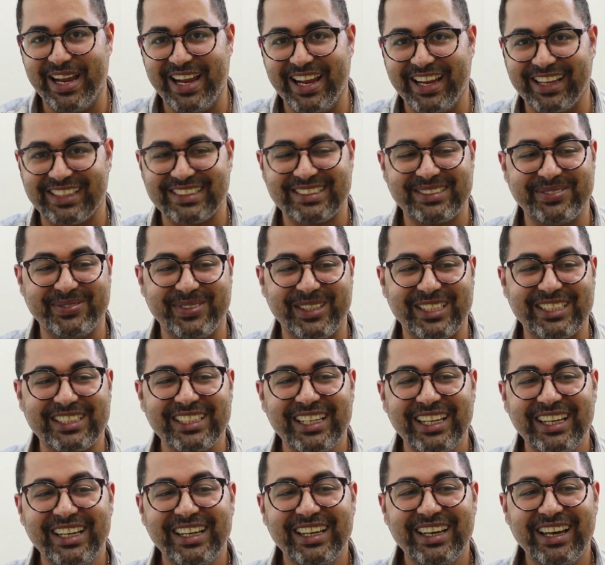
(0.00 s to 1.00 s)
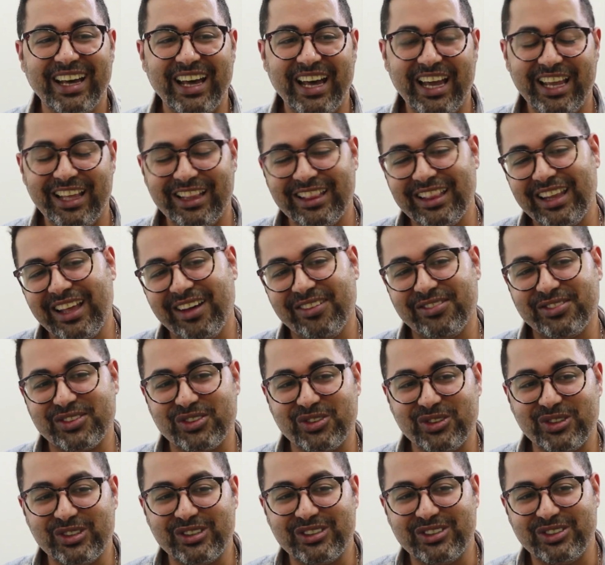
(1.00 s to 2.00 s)
banks, but I love
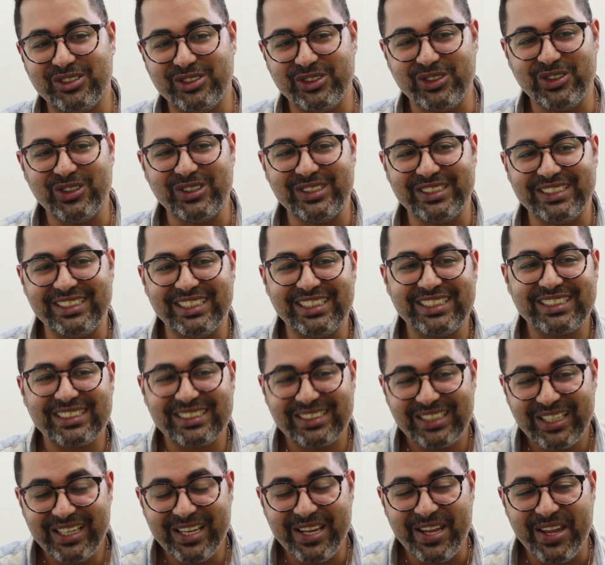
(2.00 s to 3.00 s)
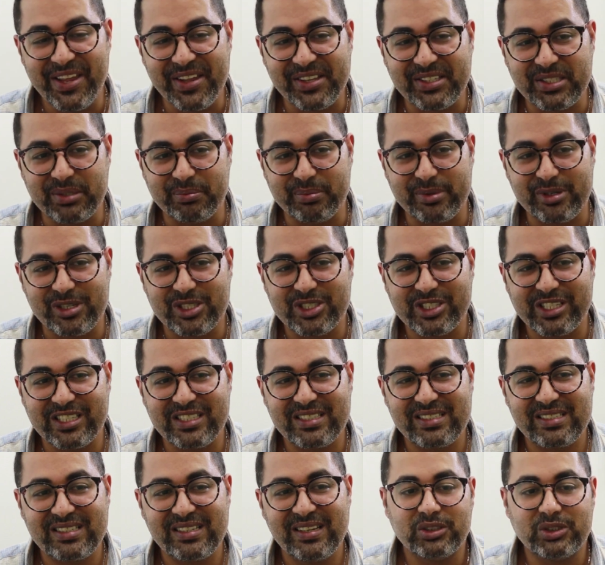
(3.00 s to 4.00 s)
to use these
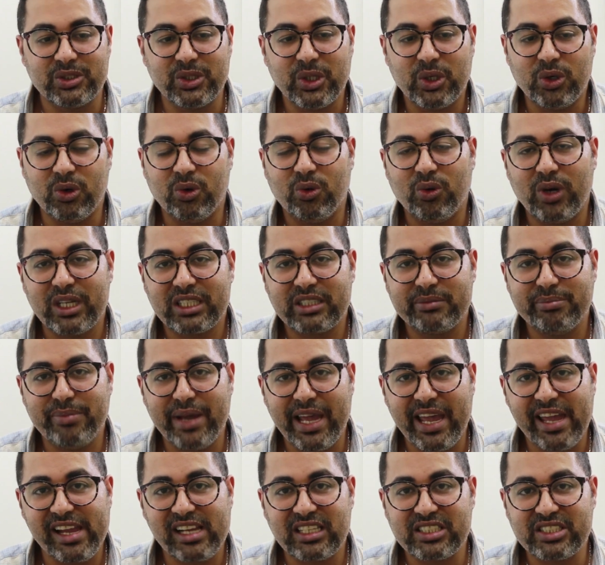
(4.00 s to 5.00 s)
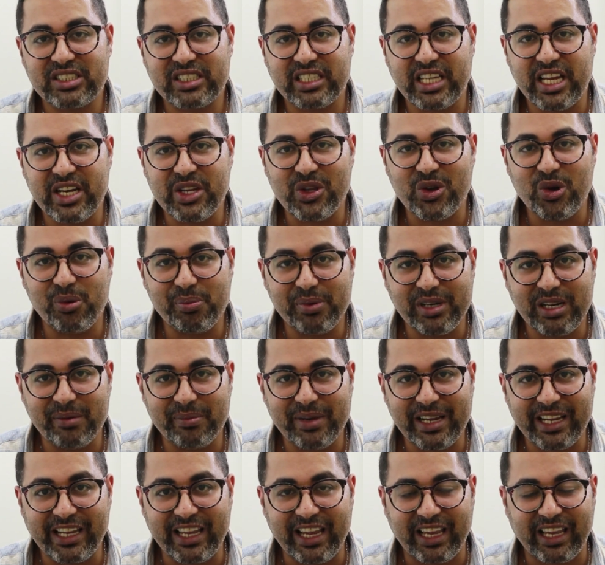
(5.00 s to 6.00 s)
expressions. So, what banks can you open a
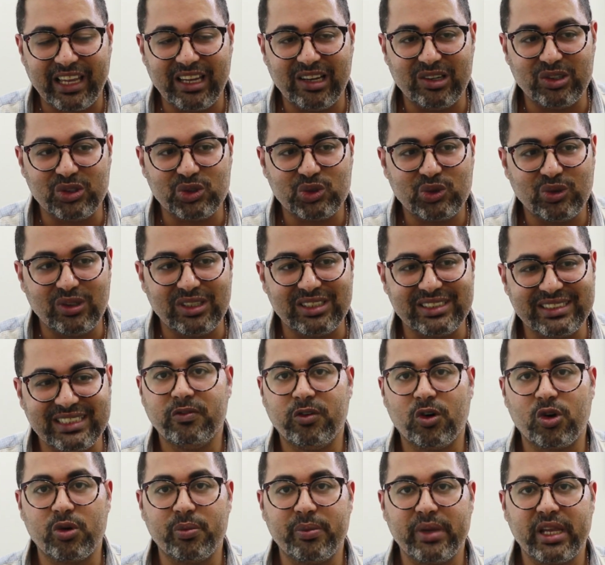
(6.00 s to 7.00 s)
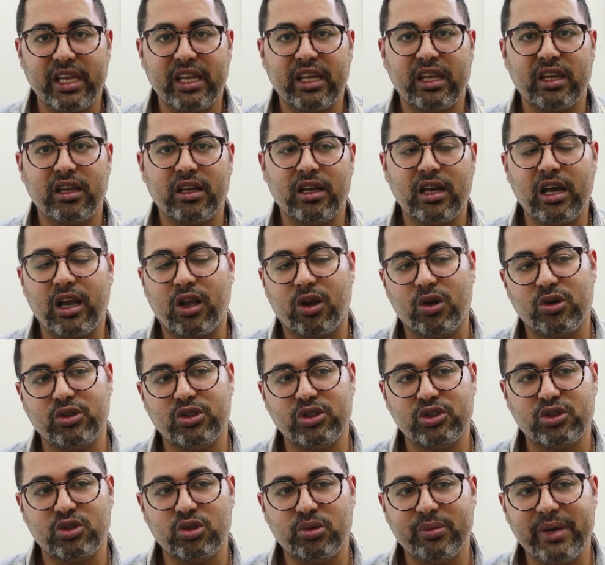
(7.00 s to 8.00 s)
bank account with? For me,
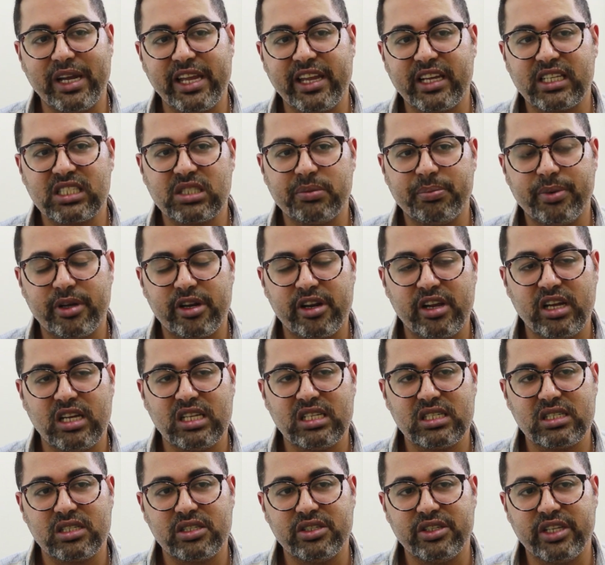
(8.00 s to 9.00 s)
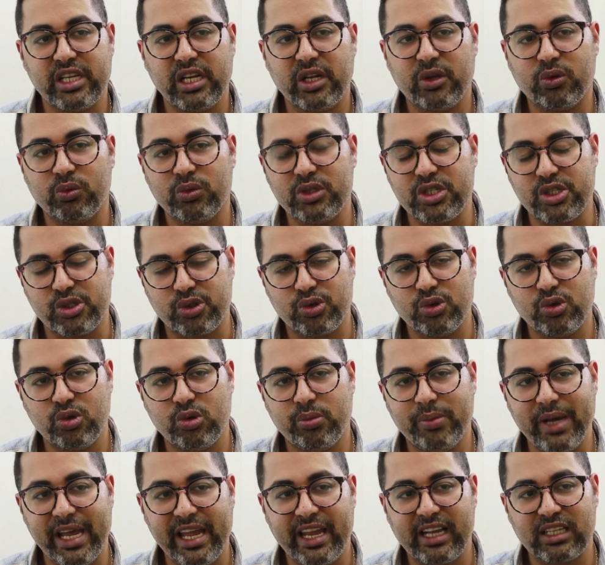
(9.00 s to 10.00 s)
according to my experience, dealing with
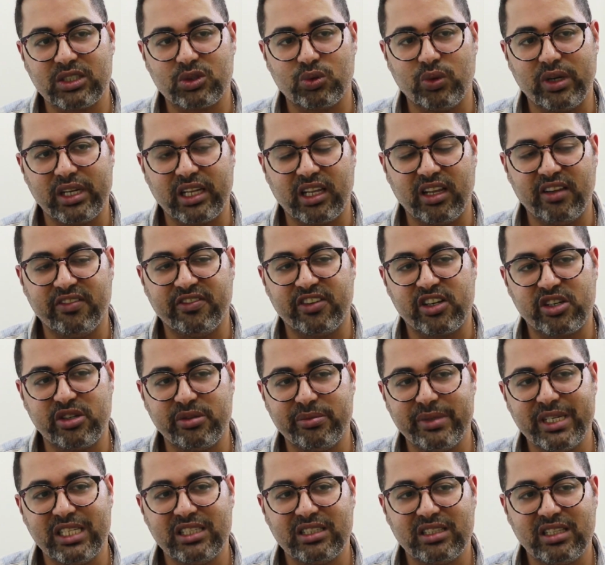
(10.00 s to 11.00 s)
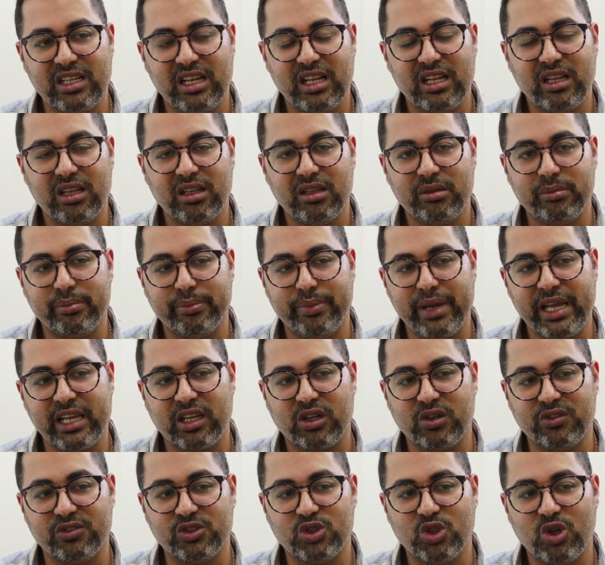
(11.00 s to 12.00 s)
two banks, one governmental,
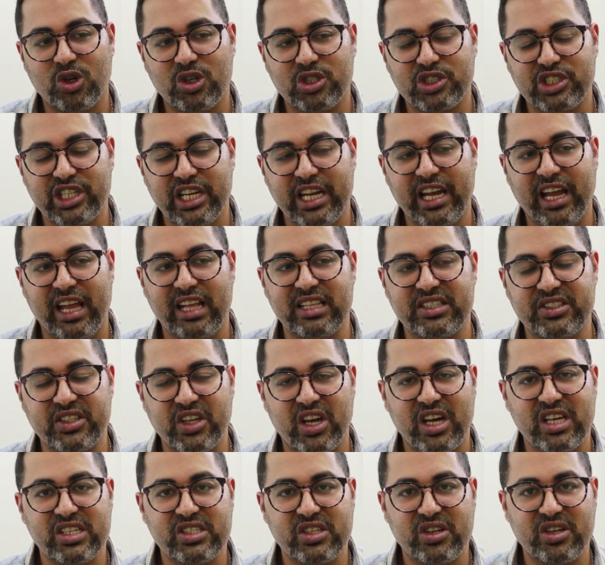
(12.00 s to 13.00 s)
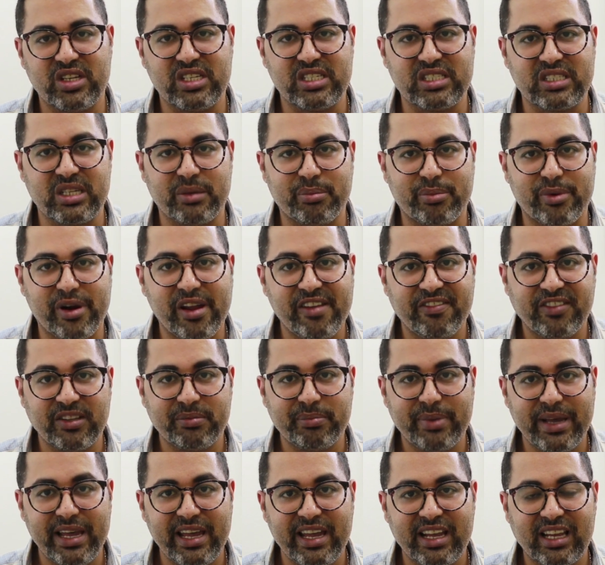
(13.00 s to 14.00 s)
Bank of Georgia, and the other is a
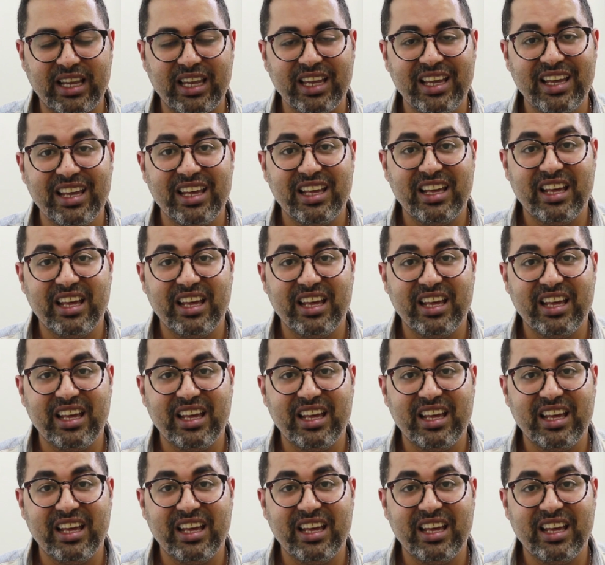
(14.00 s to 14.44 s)
private bank.